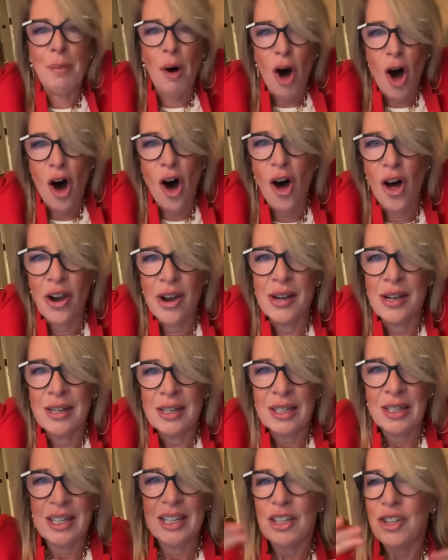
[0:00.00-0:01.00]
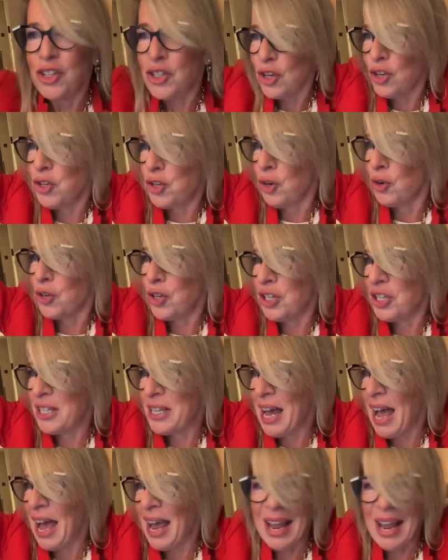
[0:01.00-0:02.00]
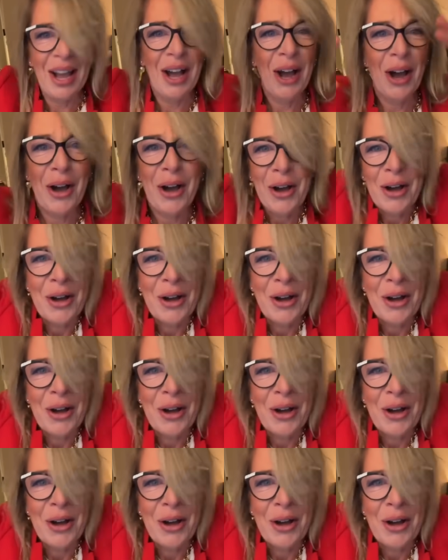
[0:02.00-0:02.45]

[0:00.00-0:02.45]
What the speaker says: on. St. George's Day.